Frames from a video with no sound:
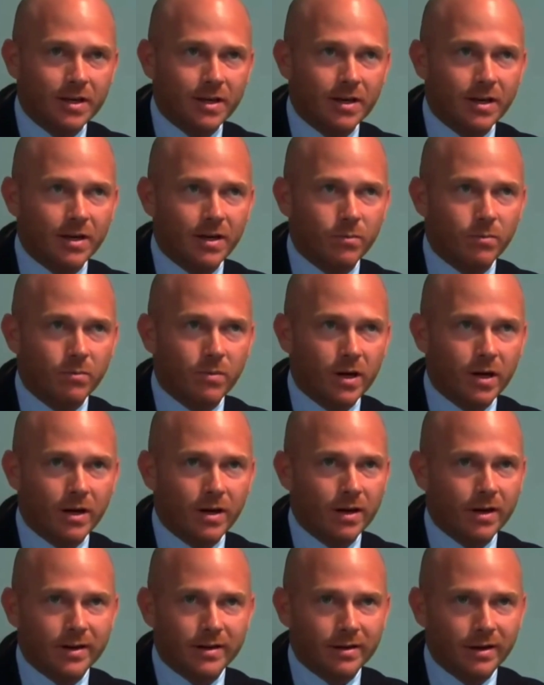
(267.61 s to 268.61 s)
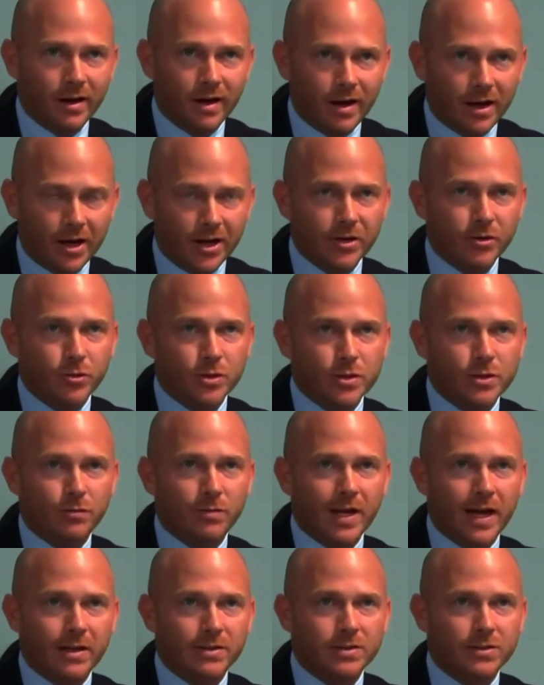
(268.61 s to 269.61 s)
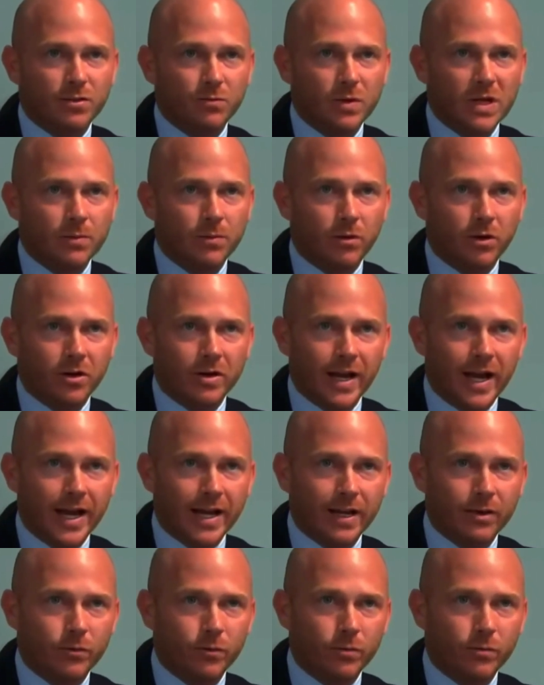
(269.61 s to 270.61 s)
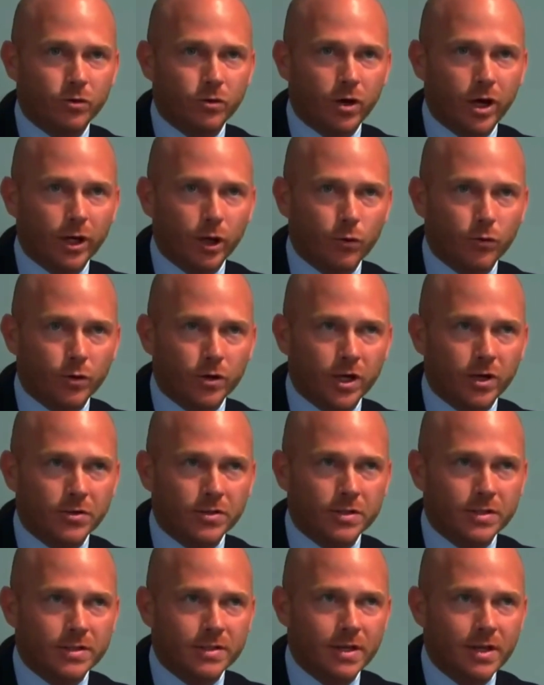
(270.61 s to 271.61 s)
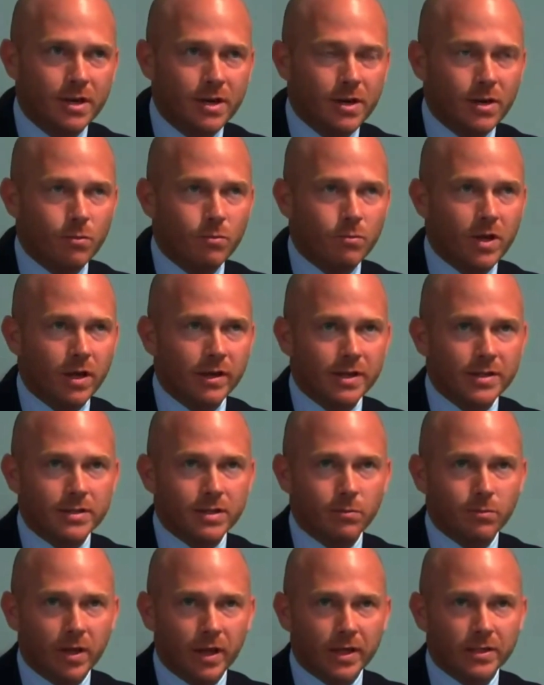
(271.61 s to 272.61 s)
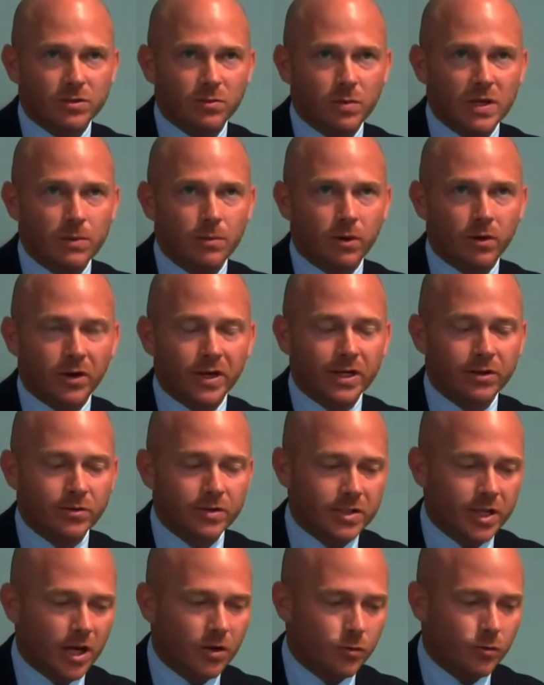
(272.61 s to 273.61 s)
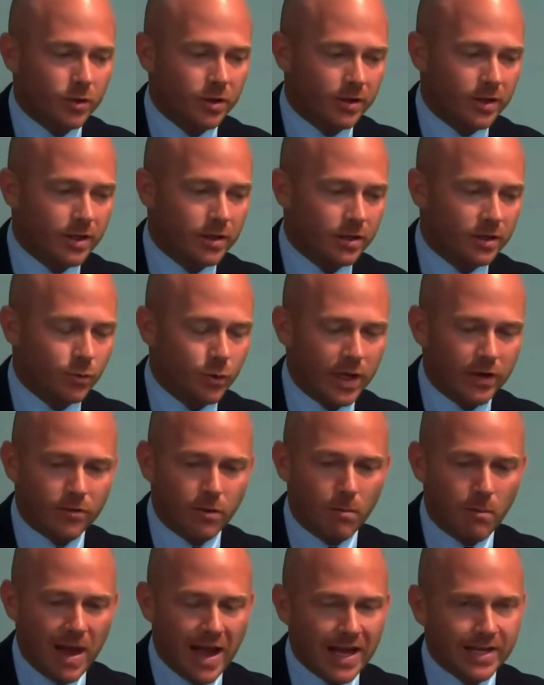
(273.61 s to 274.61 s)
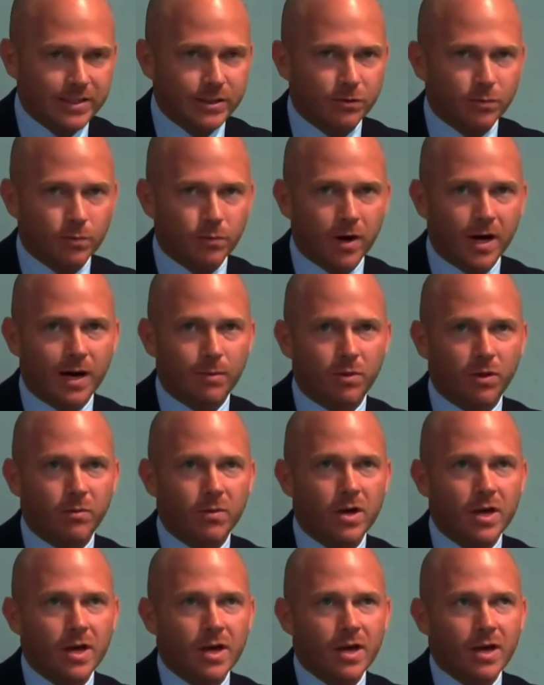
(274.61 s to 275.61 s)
Hundreds of thousands of people are dying from drug overdoses. Millions and millions of people are entering this country illegally. We have a massive problem.